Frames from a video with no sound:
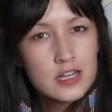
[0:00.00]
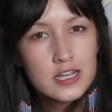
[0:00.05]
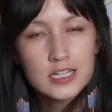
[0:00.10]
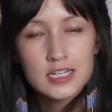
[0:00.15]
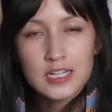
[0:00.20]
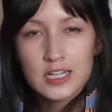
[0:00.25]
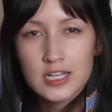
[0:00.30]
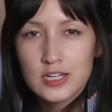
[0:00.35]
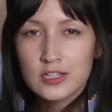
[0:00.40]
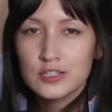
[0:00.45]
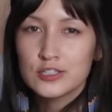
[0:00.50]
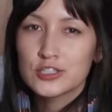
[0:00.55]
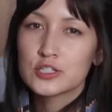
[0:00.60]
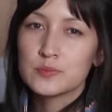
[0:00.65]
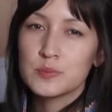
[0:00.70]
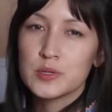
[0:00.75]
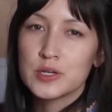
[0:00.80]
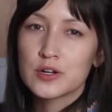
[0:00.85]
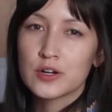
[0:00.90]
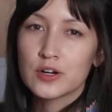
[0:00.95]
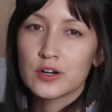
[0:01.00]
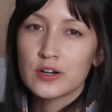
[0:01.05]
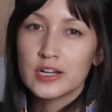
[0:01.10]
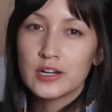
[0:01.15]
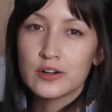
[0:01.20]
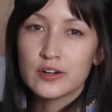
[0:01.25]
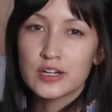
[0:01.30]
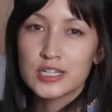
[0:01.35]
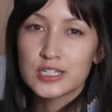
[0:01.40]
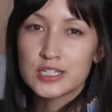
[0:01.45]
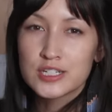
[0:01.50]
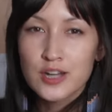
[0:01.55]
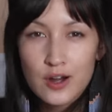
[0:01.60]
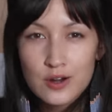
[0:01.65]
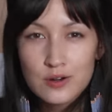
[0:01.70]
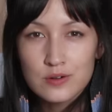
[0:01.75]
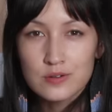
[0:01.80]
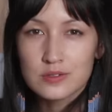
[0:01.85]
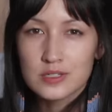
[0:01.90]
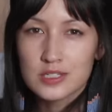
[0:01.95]
like an English speaker hearing
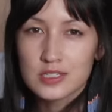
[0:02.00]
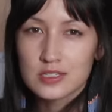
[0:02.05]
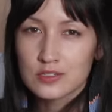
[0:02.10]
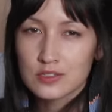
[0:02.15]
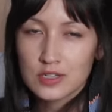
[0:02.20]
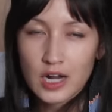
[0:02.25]
tones in